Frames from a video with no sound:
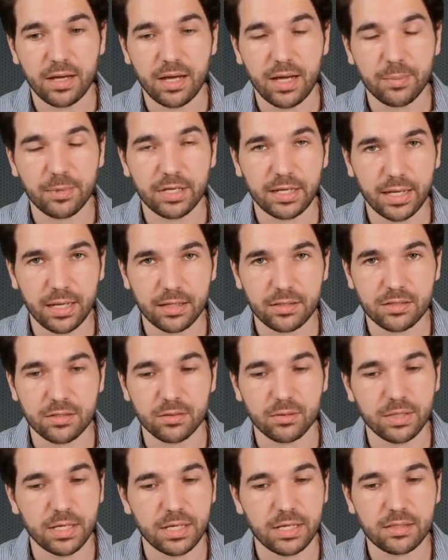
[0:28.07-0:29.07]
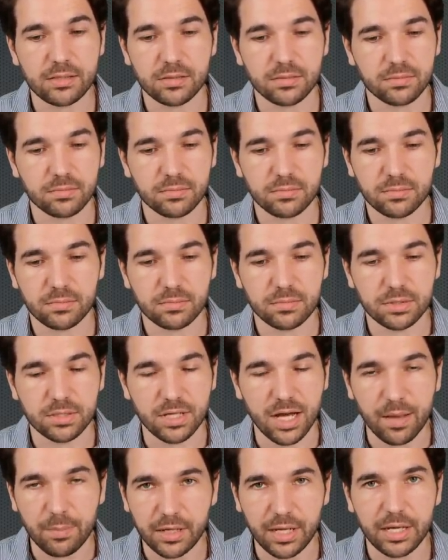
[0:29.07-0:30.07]
I'm going to get to his
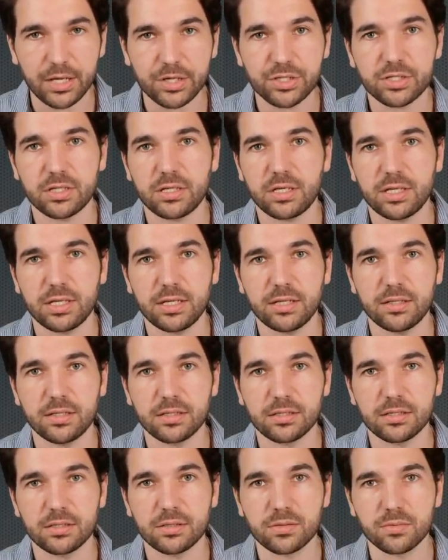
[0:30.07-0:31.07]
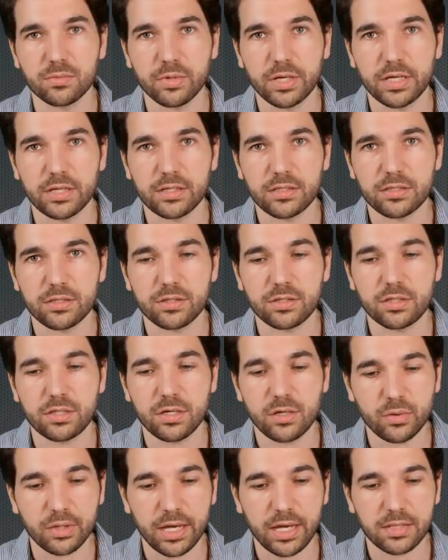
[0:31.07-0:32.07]
domination in this race
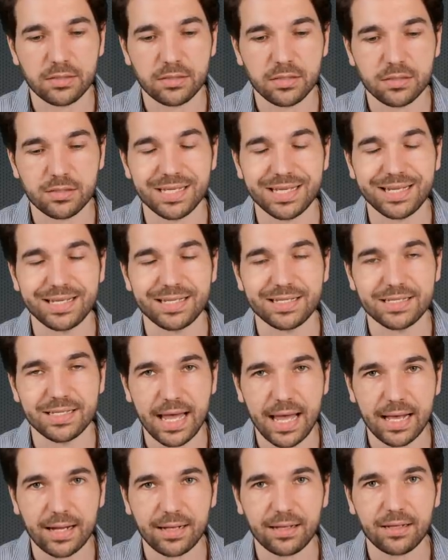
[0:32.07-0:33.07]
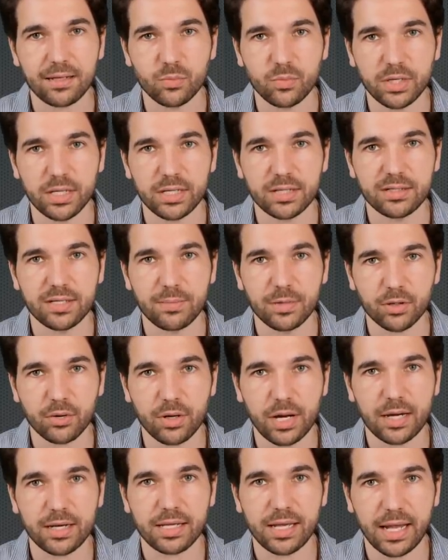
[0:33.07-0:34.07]
showcases exactly what
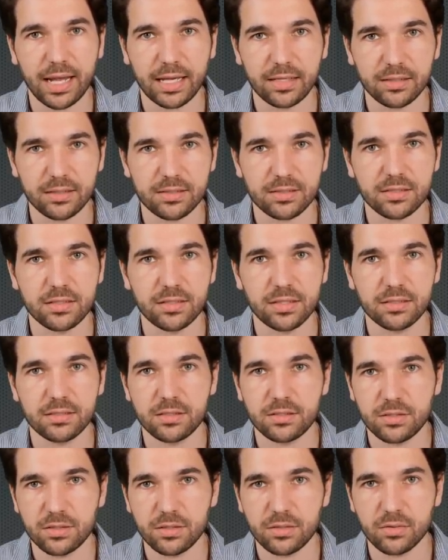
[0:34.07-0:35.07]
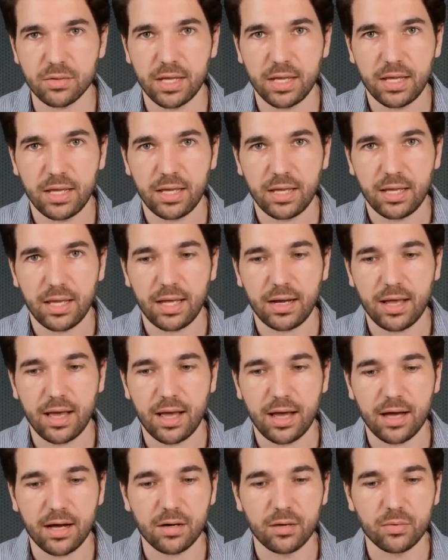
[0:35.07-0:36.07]
Democratic candidates need to do and
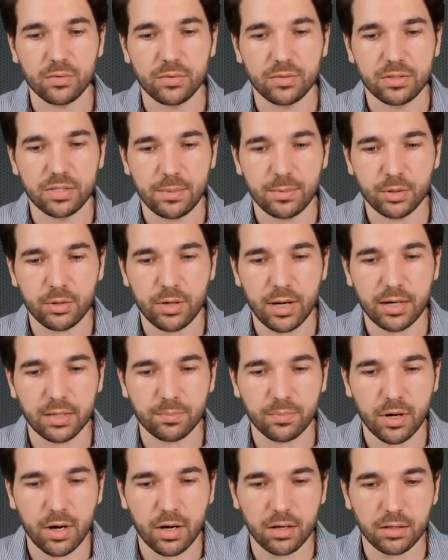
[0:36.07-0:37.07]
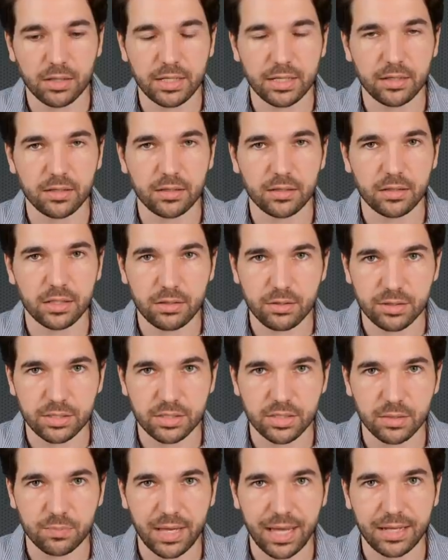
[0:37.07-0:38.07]
how the Democratic Party
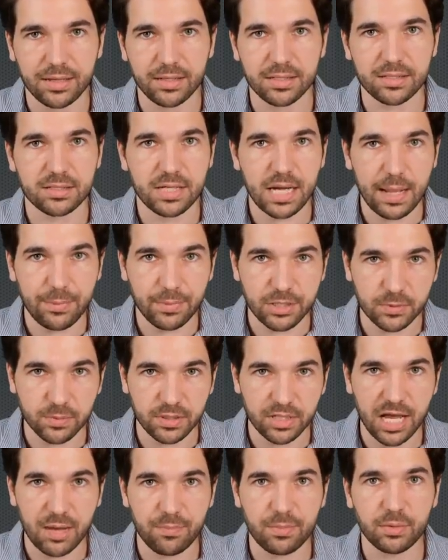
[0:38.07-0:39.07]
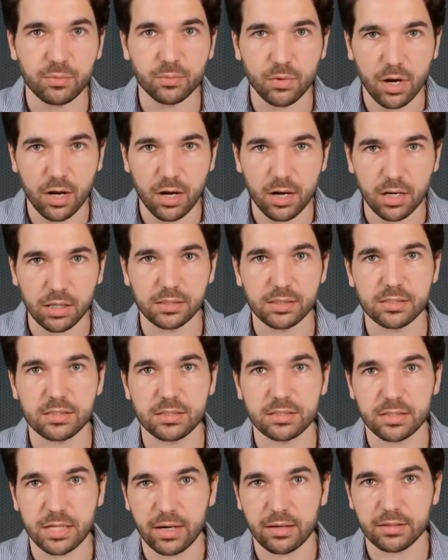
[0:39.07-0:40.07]
leadership and establishment have been wrong
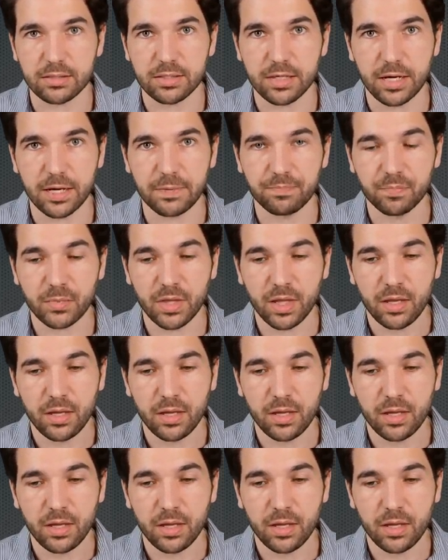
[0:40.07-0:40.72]
this entire time.